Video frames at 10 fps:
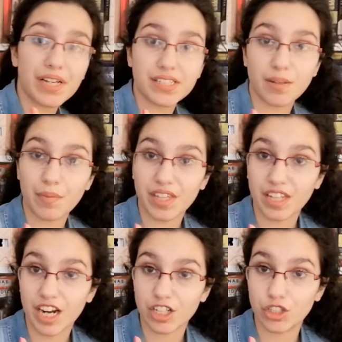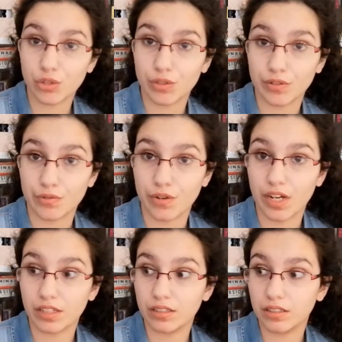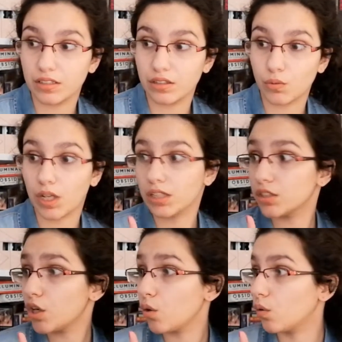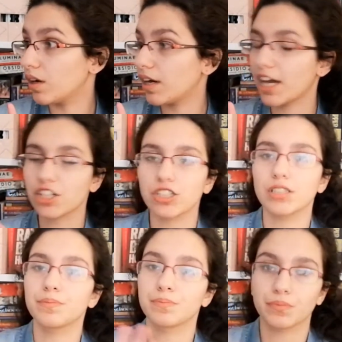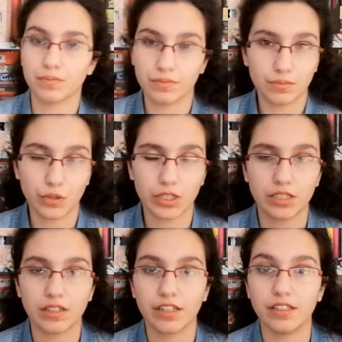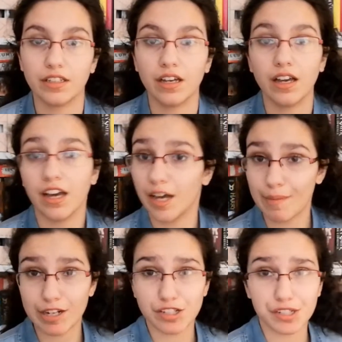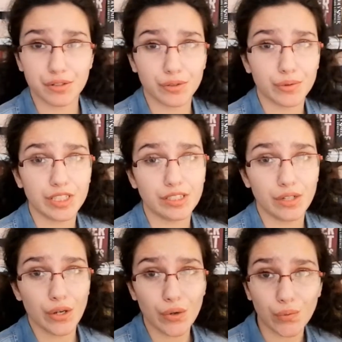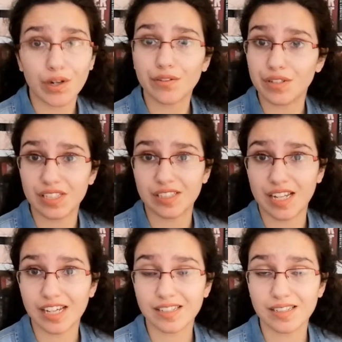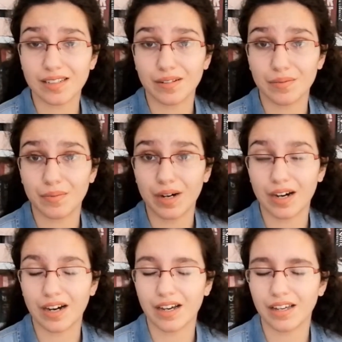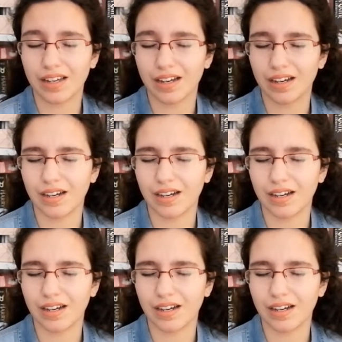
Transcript: something that I should have read. Well, no, actually, brilliant idea. I'm actually going to read One of Us is Next by